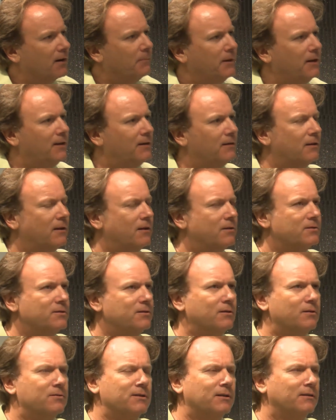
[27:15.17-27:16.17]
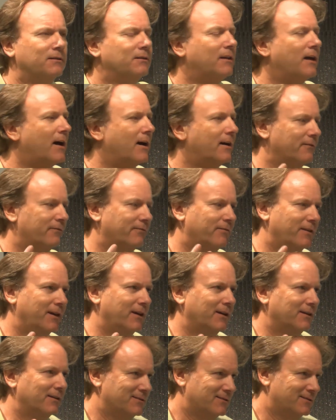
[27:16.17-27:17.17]
I mean, there's a lot of
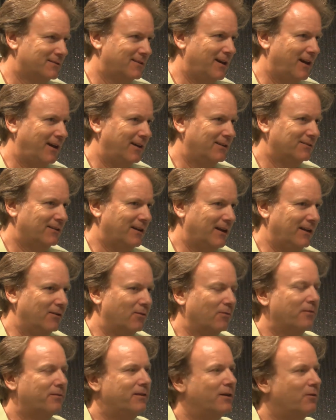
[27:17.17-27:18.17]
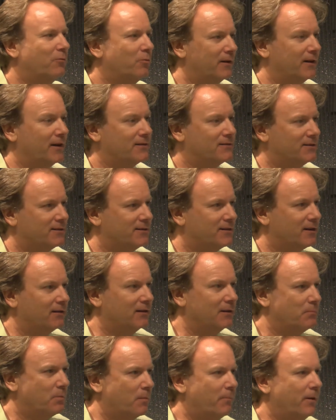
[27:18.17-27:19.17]
things that I don't think we're
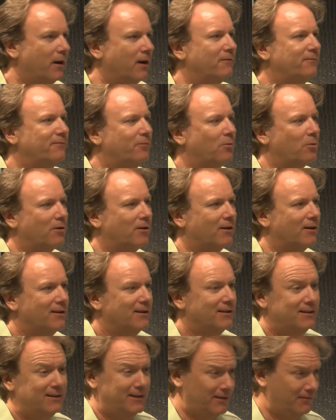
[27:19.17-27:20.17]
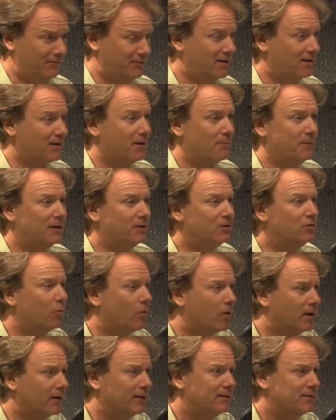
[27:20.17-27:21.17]
necessarily prepared for, even in our
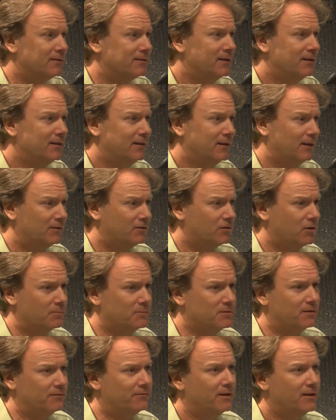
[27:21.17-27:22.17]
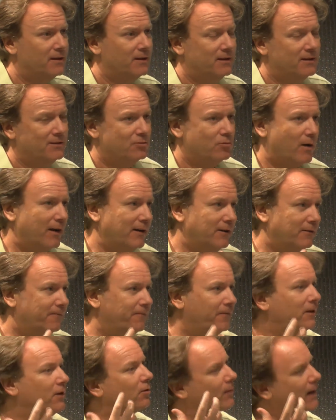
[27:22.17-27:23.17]
mid-20s, in terms of trying to
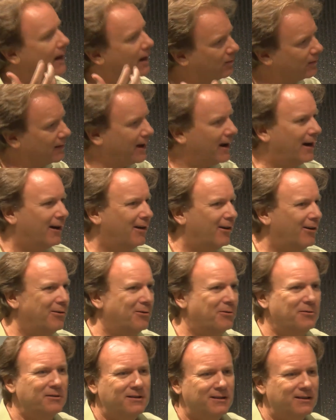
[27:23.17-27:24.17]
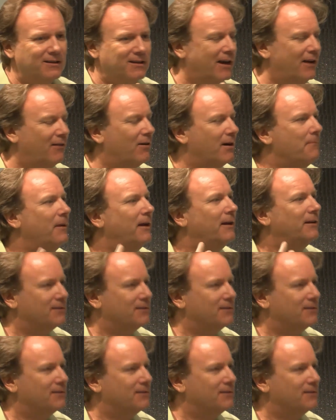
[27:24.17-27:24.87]
figure out how I make